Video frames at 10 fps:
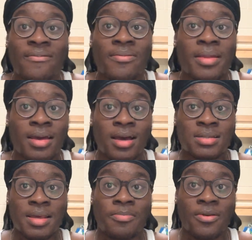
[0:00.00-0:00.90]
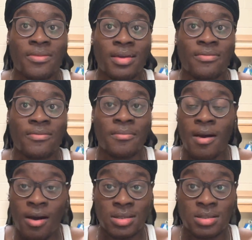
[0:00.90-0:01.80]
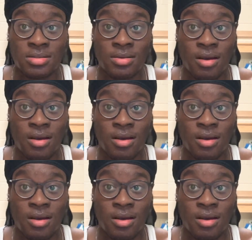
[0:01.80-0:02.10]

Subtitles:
from like a standpoint of like from us,